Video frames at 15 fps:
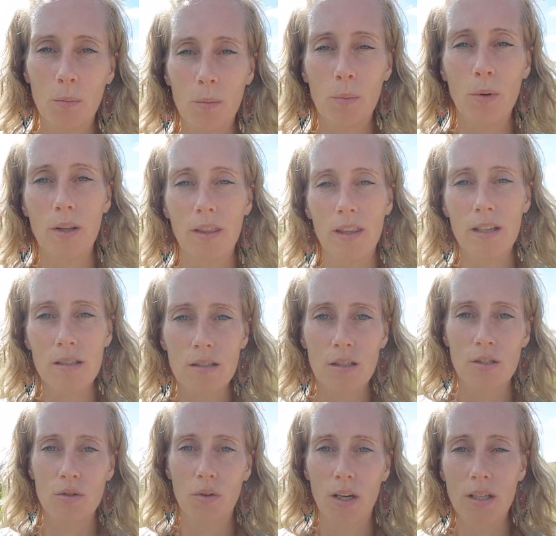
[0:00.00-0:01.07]
What this
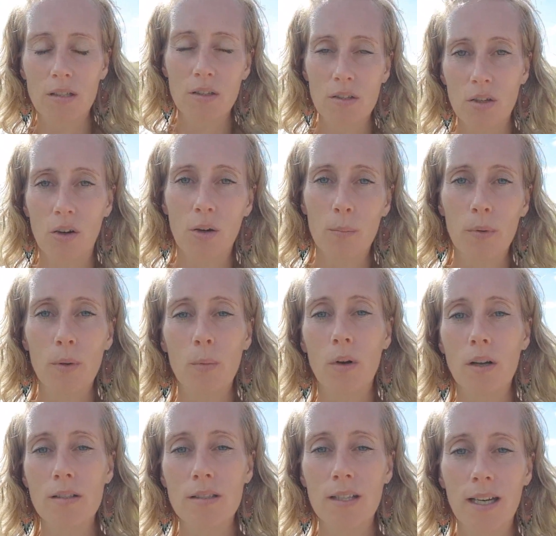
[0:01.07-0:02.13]
situation taught me
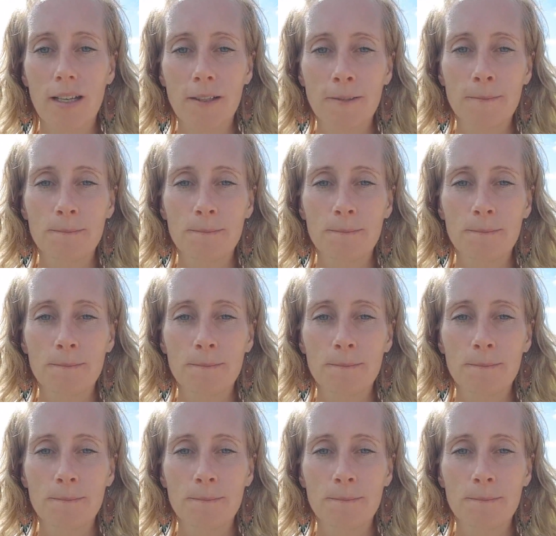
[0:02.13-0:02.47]
was that